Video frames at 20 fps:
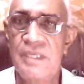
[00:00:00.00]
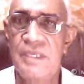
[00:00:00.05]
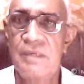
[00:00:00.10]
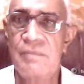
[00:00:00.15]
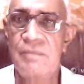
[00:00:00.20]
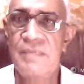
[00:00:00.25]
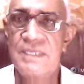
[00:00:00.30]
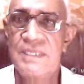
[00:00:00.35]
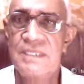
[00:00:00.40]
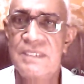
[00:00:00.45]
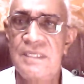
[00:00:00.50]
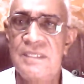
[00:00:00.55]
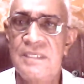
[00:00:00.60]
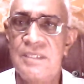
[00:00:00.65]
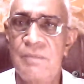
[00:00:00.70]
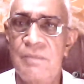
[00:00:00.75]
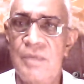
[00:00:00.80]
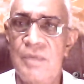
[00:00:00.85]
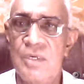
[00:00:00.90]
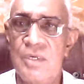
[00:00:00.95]
the muscles
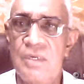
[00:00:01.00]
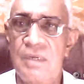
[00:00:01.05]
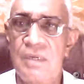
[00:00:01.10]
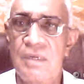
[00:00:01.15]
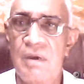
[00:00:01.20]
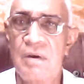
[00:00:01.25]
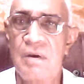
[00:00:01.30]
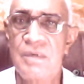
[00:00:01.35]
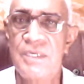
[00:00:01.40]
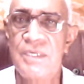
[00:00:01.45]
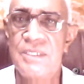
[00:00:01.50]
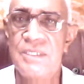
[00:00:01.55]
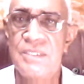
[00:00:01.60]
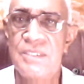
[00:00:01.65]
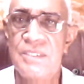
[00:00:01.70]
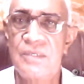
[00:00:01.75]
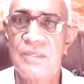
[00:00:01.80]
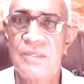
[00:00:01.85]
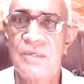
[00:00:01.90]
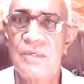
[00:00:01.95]
but on
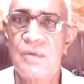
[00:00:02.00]
its